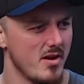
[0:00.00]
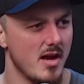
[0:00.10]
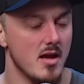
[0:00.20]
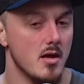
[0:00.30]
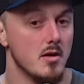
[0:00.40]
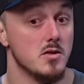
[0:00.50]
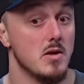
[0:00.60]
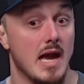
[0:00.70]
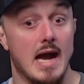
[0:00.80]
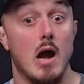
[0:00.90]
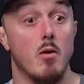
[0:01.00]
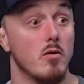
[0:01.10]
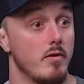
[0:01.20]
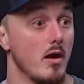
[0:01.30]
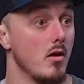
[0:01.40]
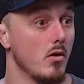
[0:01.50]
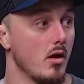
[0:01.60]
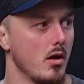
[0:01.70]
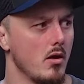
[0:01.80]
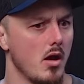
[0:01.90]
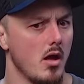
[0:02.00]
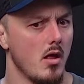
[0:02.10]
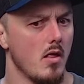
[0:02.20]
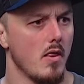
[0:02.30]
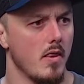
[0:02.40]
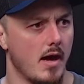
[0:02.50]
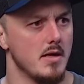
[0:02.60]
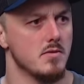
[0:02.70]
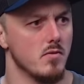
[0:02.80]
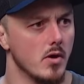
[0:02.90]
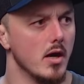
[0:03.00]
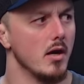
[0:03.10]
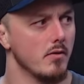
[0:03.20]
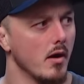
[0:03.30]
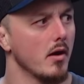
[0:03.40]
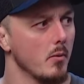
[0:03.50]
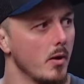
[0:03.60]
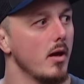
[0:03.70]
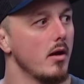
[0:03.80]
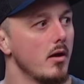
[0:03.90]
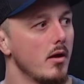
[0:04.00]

Like, so you get out of it and you look at it, you're like, that's really fucking weird.